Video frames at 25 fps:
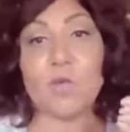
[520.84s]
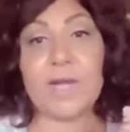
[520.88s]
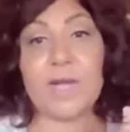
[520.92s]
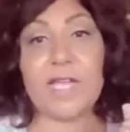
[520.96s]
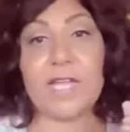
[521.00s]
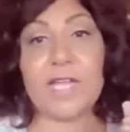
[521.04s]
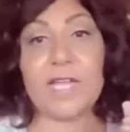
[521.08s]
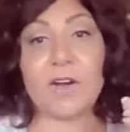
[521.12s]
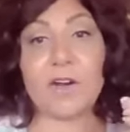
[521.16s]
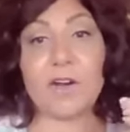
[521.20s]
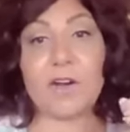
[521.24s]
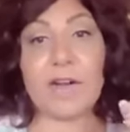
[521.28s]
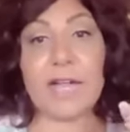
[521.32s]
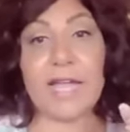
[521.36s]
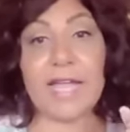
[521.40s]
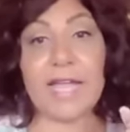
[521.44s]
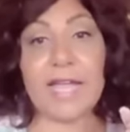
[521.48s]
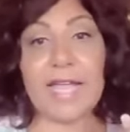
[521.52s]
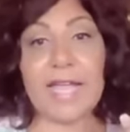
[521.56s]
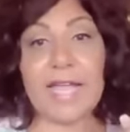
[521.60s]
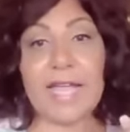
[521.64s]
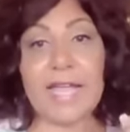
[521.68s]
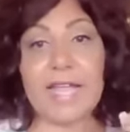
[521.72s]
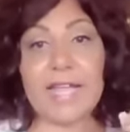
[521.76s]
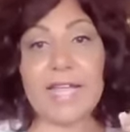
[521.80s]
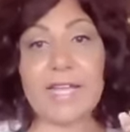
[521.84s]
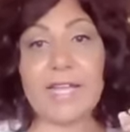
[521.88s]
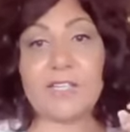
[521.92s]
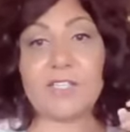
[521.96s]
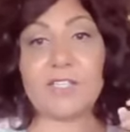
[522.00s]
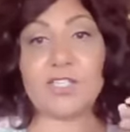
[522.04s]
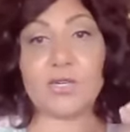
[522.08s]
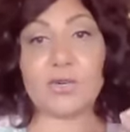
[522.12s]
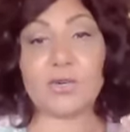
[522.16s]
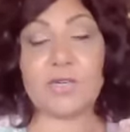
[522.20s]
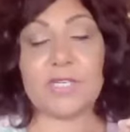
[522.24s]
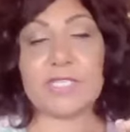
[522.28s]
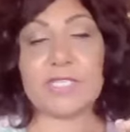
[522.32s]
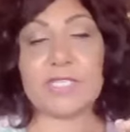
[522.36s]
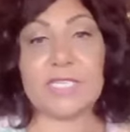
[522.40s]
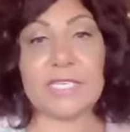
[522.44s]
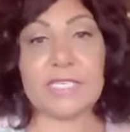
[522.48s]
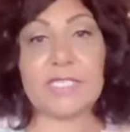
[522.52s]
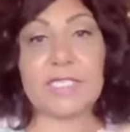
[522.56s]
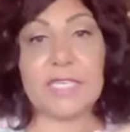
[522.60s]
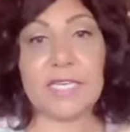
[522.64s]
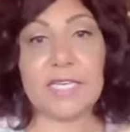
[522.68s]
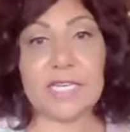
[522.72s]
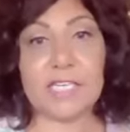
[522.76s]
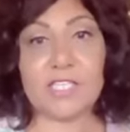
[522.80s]
We are a tourist
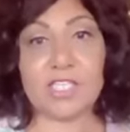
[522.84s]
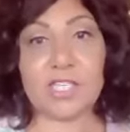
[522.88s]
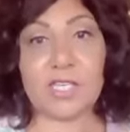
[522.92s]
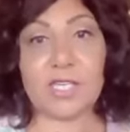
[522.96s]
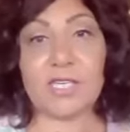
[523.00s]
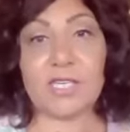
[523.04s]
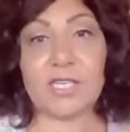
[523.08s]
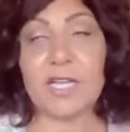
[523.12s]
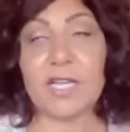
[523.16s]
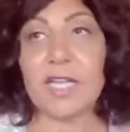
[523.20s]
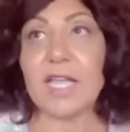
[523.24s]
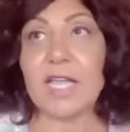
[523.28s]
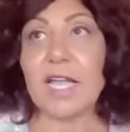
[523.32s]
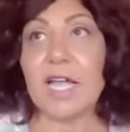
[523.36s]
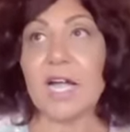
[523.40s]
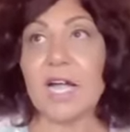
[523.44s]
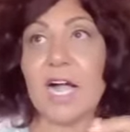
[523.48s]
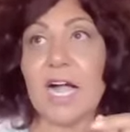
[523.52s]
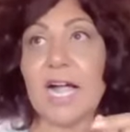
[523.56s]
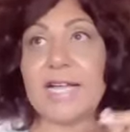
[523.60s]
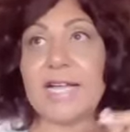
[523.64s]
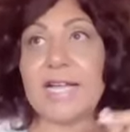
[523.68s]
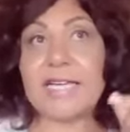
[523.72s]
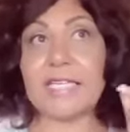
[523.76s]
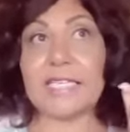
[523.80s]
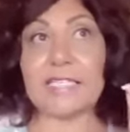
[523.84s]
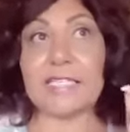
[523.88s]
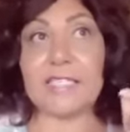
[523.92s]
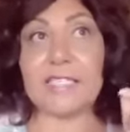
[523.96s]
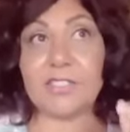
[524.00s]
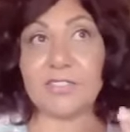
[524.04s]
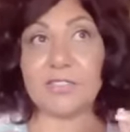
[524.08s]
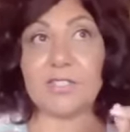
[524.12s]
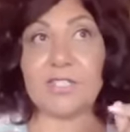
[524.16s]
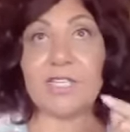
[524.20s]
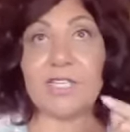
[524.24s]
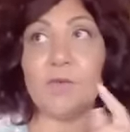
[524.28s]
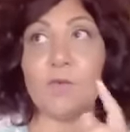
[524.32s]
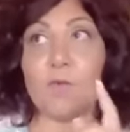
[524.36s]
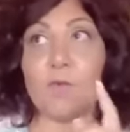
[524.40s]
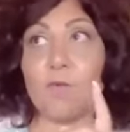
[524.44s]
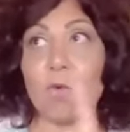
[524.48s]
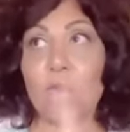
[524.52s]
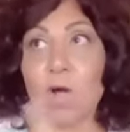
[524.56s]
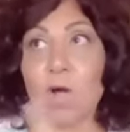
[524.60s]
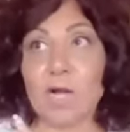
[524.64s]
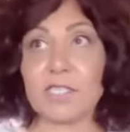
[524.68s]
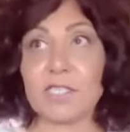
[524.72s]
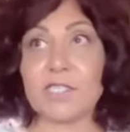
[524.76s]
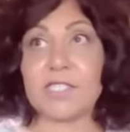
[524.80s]
destination. I could literally
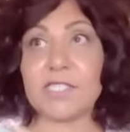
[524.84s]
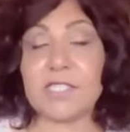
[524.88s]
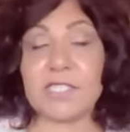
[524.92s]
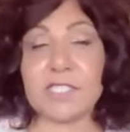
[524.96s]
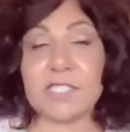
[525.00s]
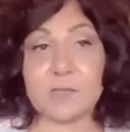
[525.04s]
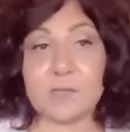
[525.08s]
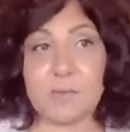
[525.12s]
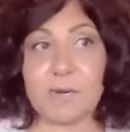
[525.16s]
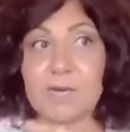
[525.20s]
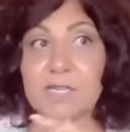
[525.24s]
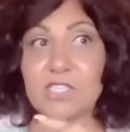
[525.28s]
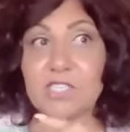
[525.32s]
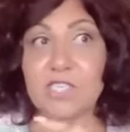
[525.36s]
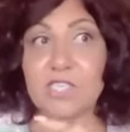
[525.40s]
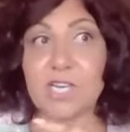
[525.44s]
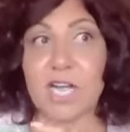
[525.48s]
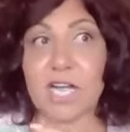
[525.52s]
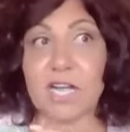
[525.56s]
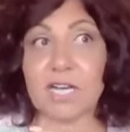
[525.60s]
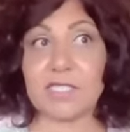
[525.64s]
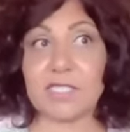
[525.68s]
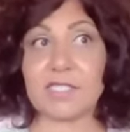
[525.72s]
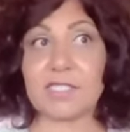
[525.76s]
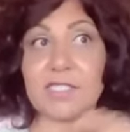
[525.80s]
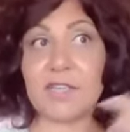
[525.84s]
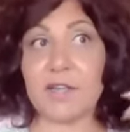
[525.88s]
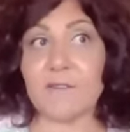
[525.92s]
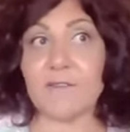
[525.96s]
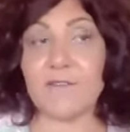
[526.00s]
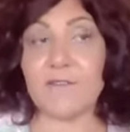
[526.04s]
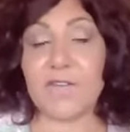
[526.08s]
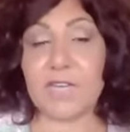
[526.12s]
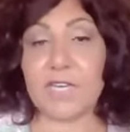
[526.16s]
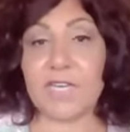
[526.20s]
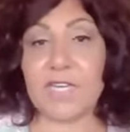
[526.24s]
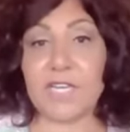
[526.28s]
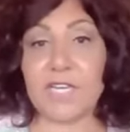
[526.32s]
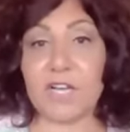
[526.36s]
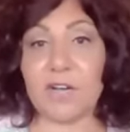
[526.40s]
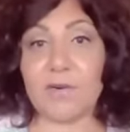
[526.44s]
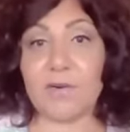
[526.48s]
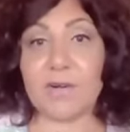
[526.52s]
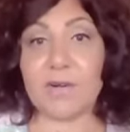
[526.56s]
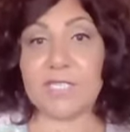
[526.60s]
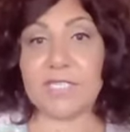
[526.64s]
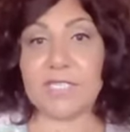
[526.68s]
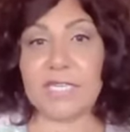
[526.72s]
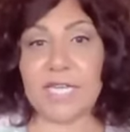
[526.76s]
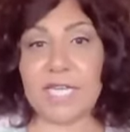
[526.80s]
walk to the Sponge Docks,
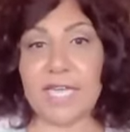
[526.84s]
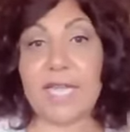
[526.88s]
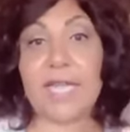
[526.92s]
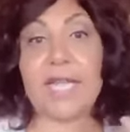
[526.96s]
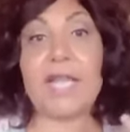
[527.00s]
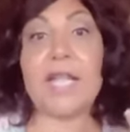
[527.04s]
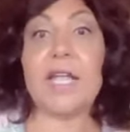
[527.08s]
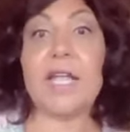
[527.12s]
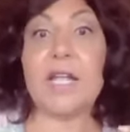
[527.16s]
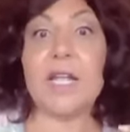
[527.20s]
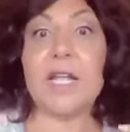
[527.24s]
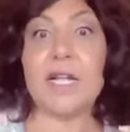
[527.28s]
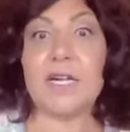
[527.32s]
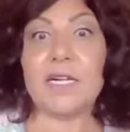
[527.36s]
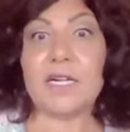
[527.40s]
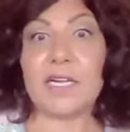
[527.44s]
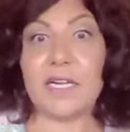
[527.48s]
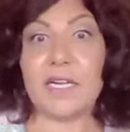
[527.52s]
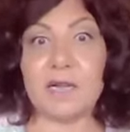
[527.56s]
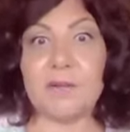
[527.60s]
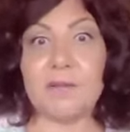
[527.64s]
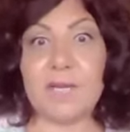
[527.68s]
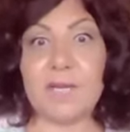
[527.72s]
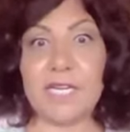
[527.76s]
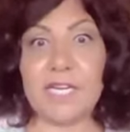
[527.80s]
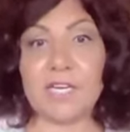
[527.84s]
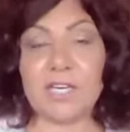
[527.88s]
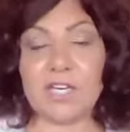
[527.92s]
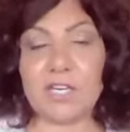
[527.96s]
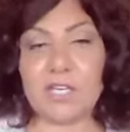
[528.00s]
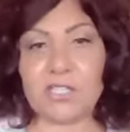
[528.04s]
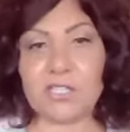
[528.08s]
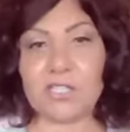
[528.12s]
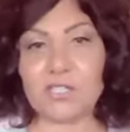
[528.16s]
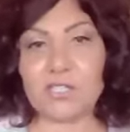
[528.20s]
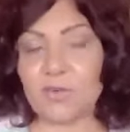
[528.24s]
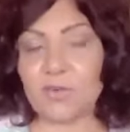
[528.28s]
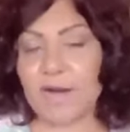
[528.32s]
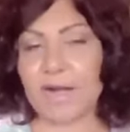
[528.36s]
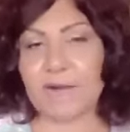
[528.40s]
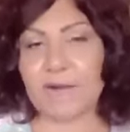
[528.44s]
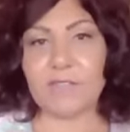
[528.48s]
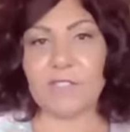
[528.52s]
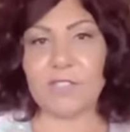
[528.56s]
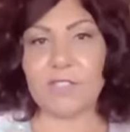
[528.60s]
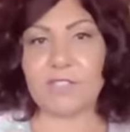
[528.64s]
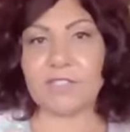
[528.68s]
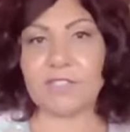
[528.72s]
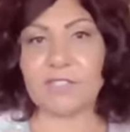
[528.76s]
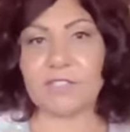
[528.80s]
video, and say, come here,
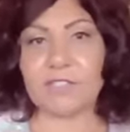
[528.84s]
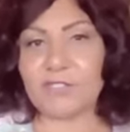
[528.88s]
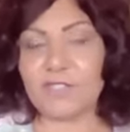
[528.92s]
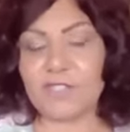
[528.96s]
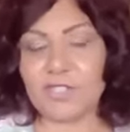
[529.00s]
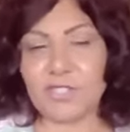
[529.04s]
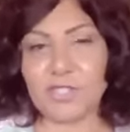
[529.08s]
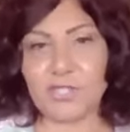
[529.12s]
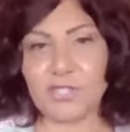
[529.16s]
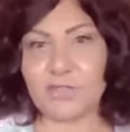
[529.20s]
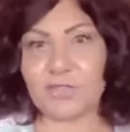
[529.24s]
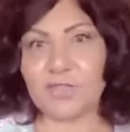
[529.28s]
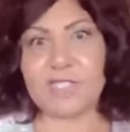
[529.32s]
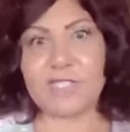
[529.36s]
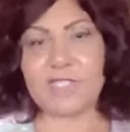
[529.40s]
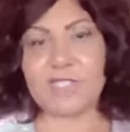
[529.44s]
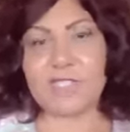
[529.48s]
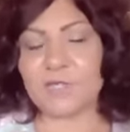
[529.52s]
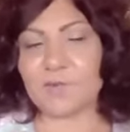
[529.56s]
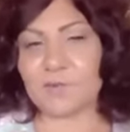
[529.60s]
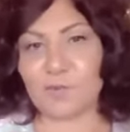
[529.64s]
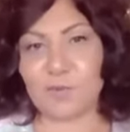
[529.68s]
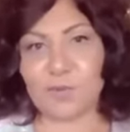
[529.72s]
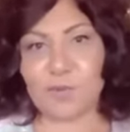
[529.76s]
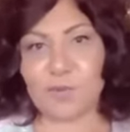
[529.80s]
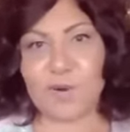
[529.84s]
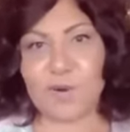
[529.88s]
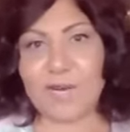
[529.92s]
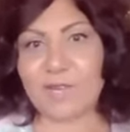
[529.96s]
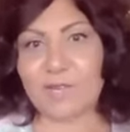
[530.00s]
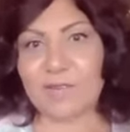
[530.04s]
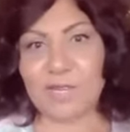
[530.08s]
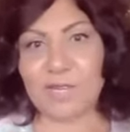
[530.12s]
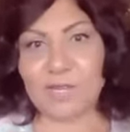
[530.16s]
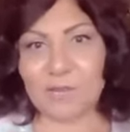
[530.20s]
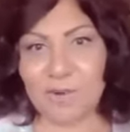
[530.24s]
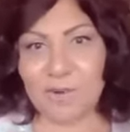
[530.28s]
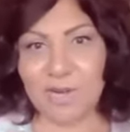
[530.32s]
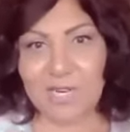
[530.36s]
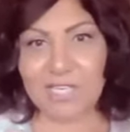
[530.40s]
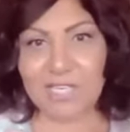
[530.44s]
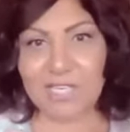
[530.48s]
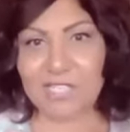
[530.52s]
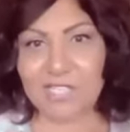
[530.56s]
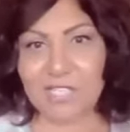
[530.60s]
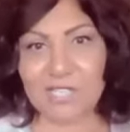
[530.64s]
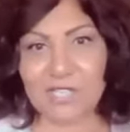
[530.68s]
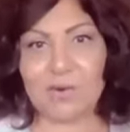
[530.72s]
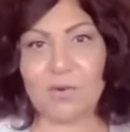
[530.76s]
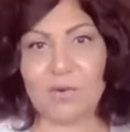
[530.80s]
travel, tourists, whatever you want to
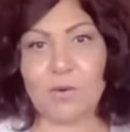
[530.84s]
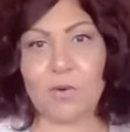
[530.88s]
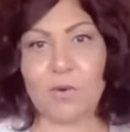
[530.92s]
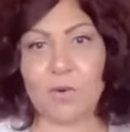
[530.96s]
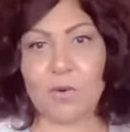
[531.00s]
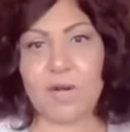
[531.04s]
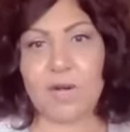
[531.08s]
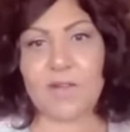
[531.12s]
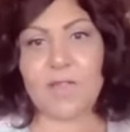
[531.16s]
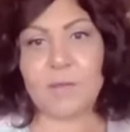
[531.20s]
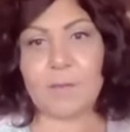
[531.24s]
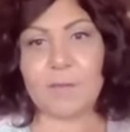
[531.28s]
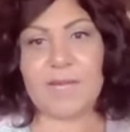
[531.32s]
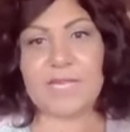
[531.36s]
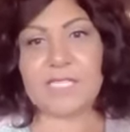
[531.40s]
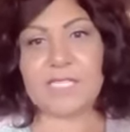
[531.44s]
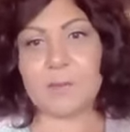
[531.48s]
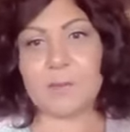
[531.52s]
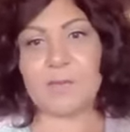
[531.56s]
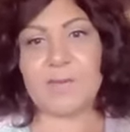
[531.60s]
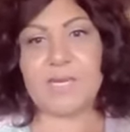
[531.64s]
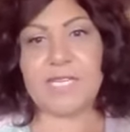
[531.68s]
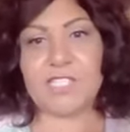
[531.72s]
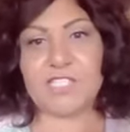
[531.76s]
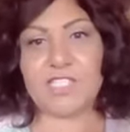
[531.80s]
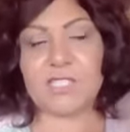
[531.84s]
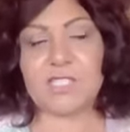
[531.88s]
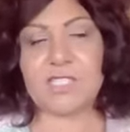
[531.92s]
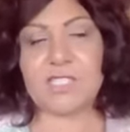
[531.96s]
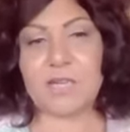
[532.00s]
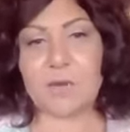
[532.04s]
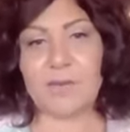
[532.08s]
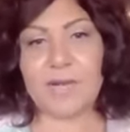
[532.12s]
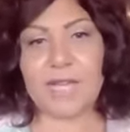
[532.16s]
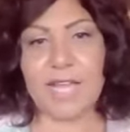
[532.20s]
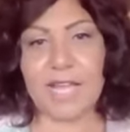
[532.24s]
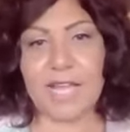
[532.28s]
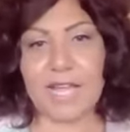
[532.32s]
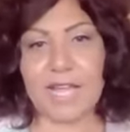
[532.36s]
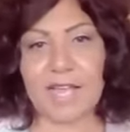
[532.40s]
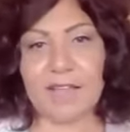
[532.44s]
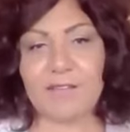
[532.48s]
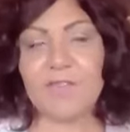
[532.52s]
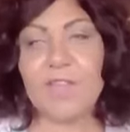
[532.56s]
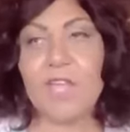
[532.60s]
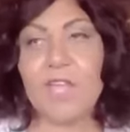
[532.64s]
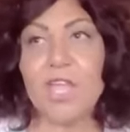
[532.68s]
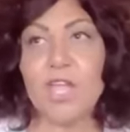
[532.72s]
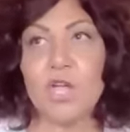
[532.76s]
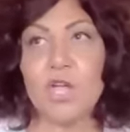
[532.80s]
do, or the best beaches that we
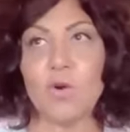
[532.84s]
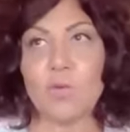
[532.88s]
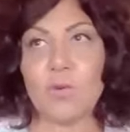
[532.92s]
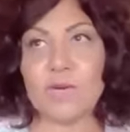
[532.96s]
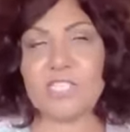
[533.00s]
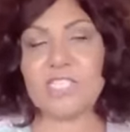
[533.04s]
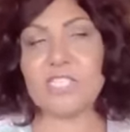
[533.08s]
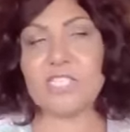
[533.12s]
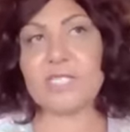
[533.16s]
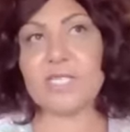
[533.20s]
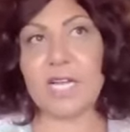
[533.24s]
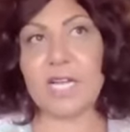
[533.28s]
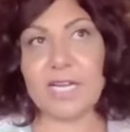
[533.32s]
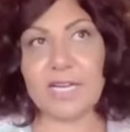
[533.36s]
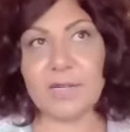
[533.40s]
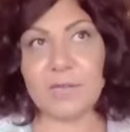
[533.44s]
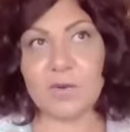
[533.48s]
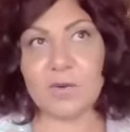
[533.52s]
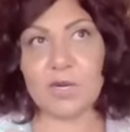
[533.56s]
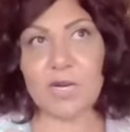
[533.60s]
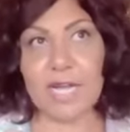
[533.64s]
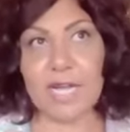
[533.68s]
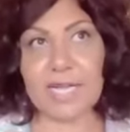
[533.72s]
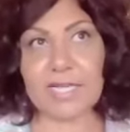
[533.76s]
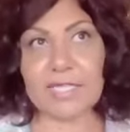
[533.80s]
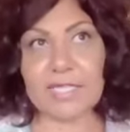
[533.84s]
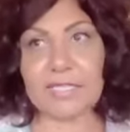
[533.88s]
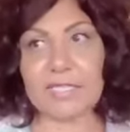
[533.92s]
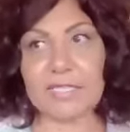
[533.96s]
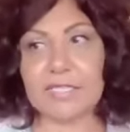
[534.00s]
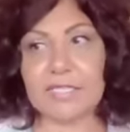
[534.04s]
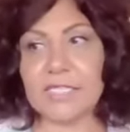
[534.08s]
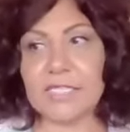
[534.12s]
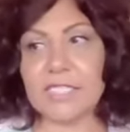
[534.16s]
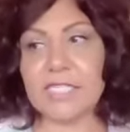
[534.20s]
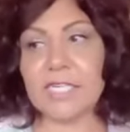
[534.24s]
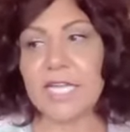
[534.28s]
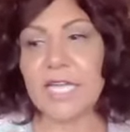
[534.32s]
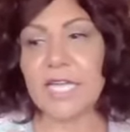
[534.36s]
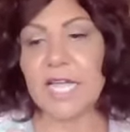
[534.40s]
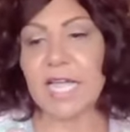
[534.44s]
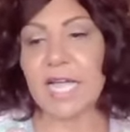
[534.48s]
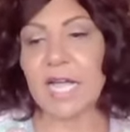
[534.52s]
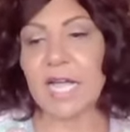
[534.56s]
have, which is Honeymoon Island.